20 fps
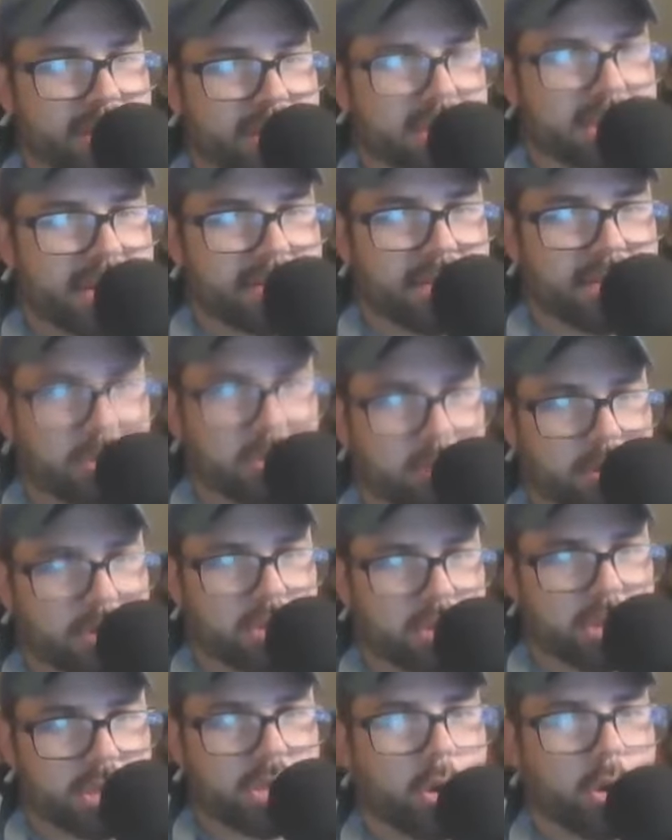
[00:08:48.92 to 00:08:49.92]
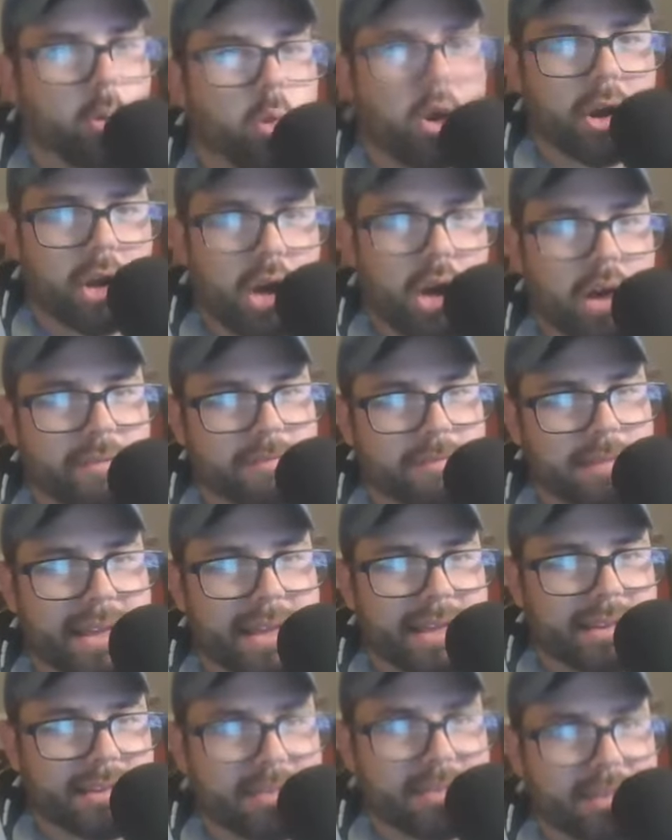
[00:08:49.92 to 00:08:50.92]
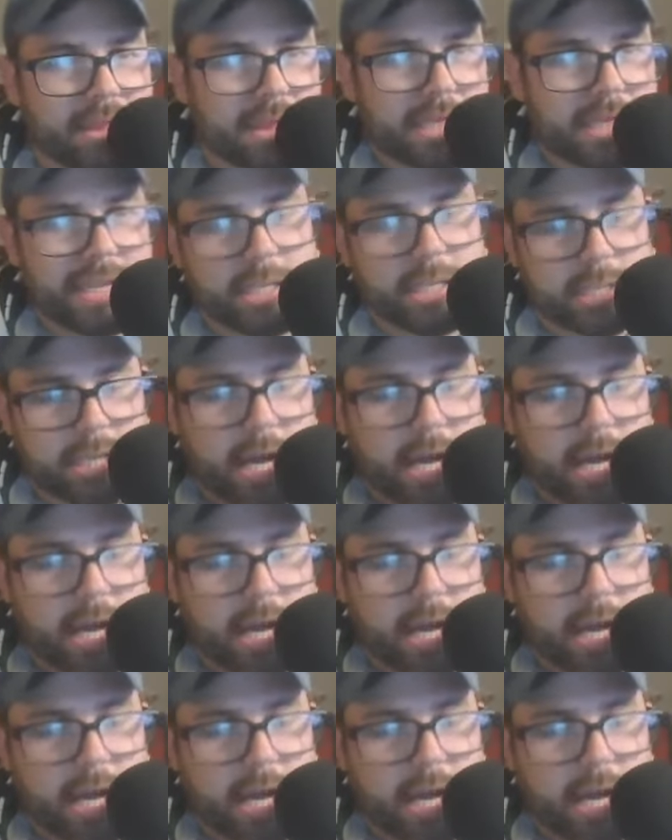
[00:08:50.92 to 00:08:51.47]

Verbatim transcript: if this was just a one-off like Leagues